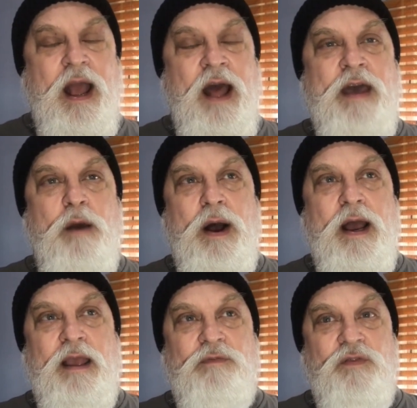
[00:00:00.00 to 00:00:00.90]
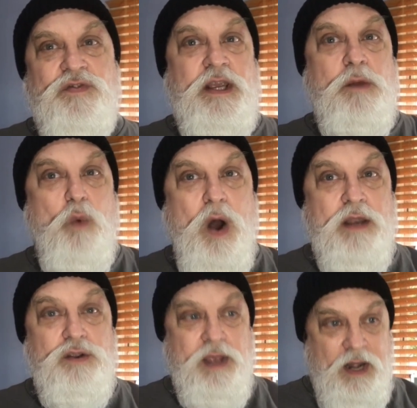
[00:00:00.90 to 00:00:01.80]
And that way, if you've seen
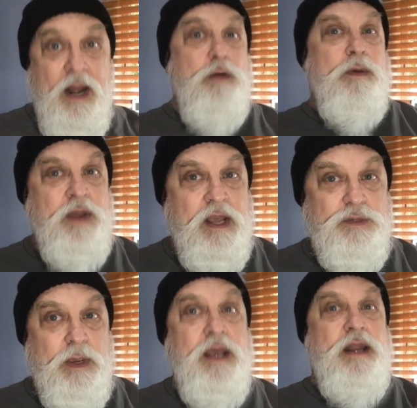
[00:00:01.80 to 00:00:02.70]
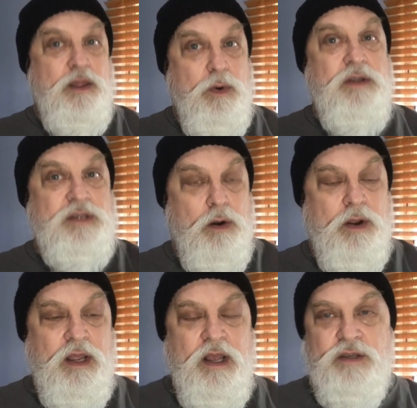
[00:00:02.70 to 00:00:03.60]
one, you get another one the next week, another one, and so on.